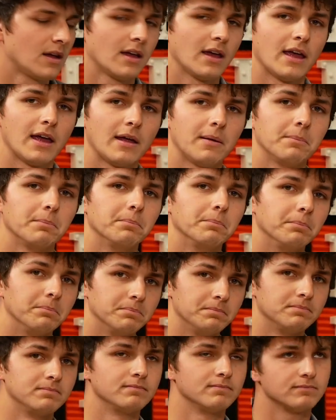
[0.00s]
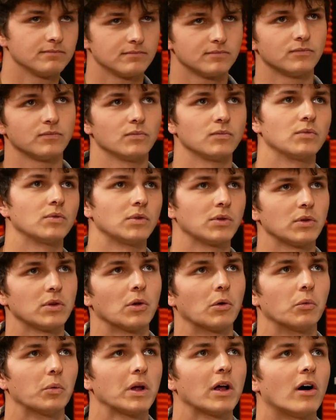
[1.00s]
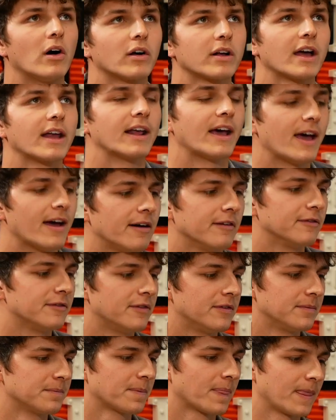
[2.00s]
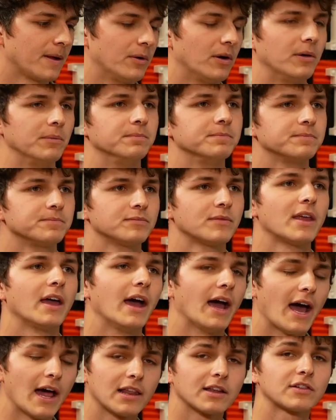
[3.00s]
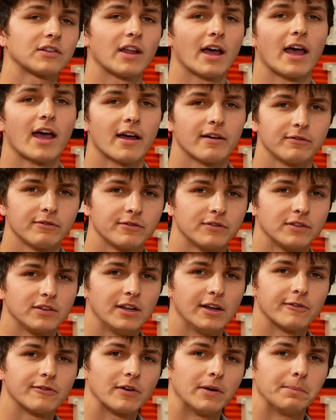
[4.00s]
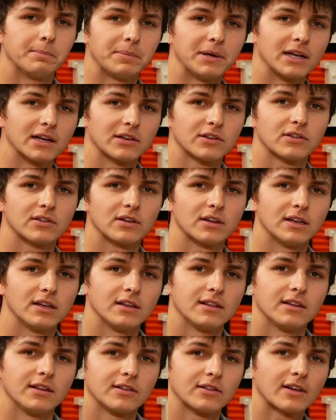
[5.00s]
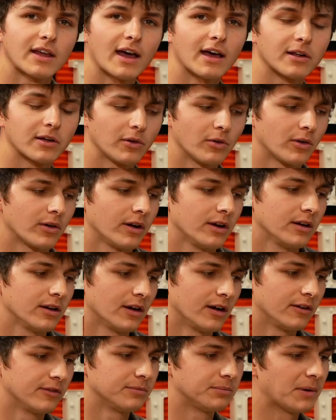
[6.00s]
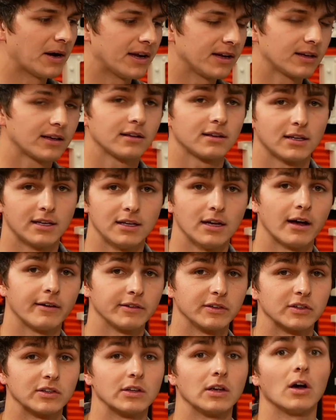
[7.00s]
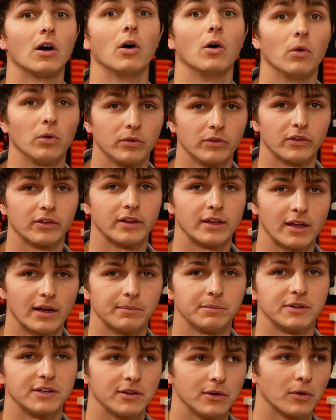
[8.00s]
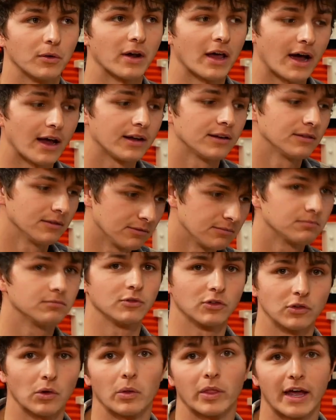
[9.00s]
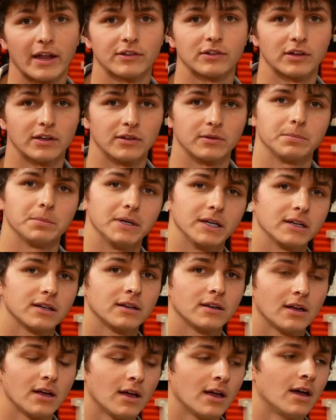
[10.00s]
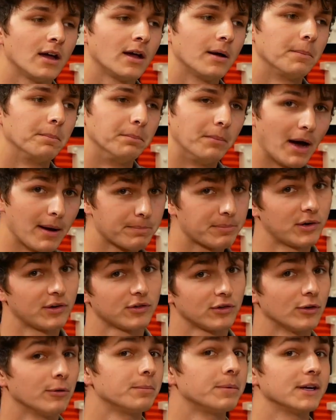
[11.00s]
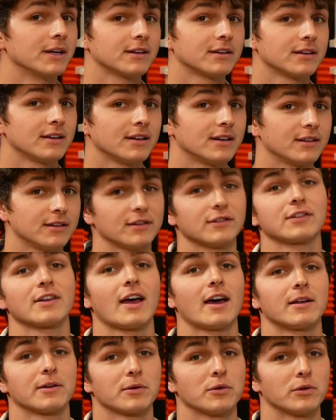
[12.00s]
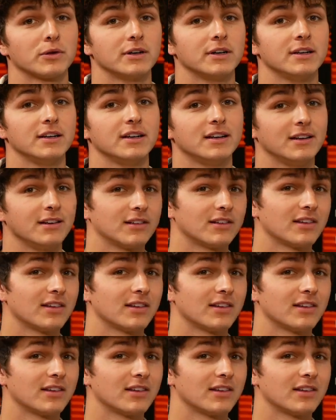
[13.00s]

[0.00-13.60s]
And you know, we all kind of have, well, Alex and I have different picks in this category of bike. He obviously owns the MTO9, so that's his pick. My personal pick in this category is